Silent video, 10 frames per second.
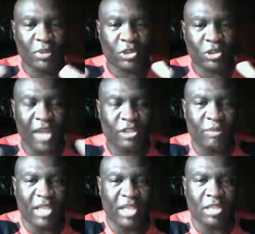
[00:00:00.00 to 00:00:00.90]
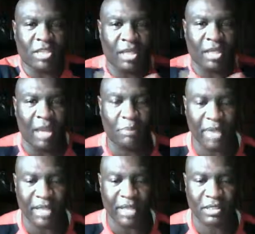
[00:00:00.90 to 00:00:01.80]
try to make something
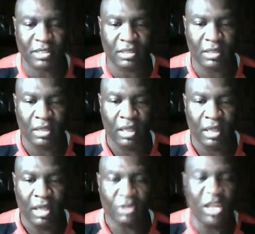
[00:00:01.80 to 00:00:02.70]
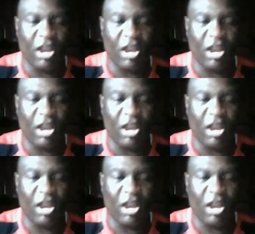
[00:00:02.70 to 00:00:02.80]
complex, they